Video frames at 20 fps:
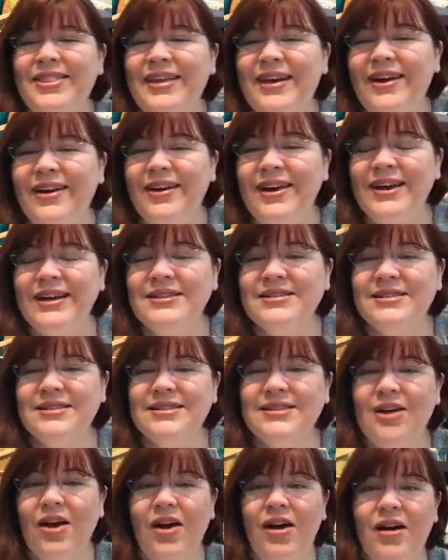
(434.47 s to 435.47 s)
there is a
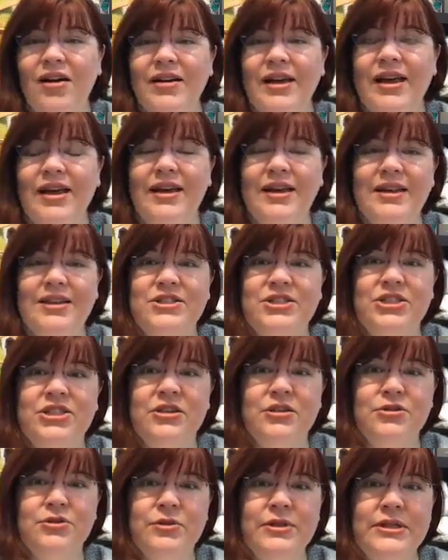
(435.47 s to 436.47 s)
song and a
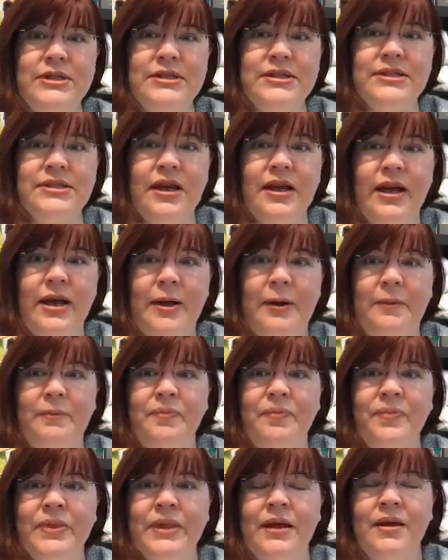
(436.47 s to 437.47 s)
children's
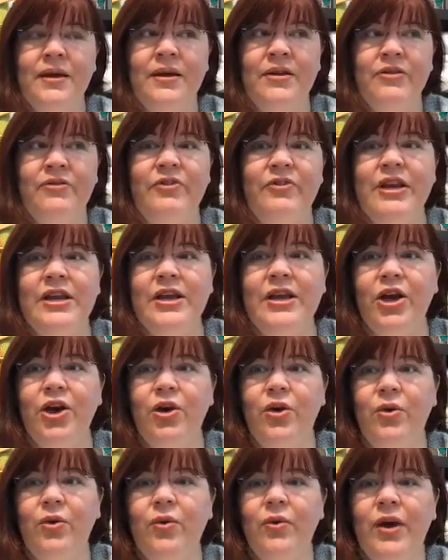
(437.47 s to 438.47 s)
um,
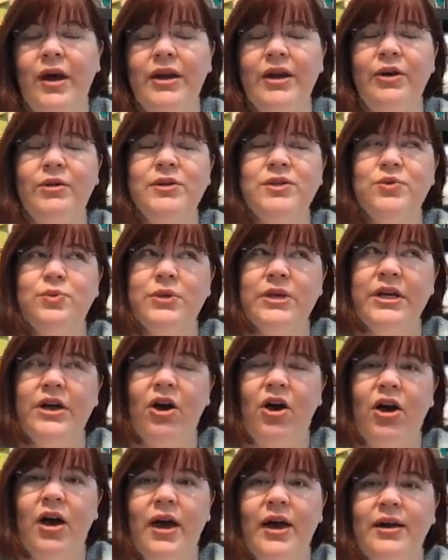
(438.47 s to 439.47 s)
video. I know it's really
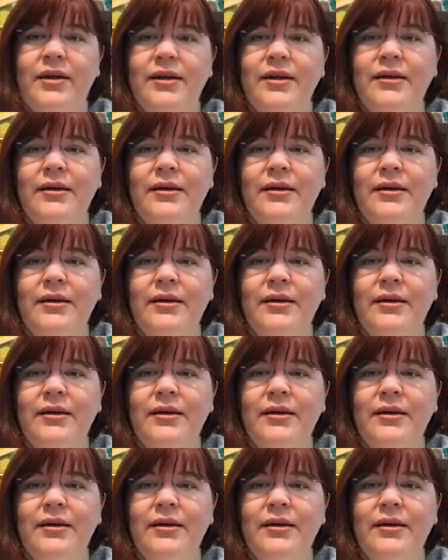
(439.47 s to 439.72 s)
odd.